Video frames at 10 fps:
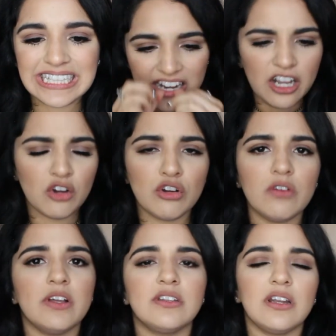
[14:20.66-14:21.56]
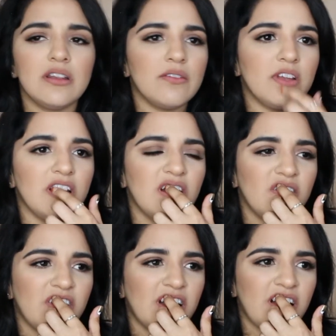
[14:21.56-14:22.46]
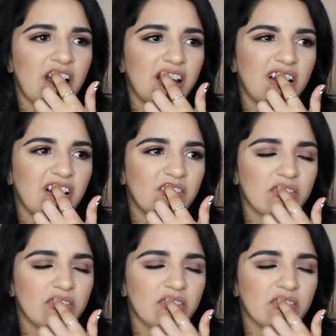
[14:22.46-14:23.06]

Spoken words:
And I don't know if I said in the video, but like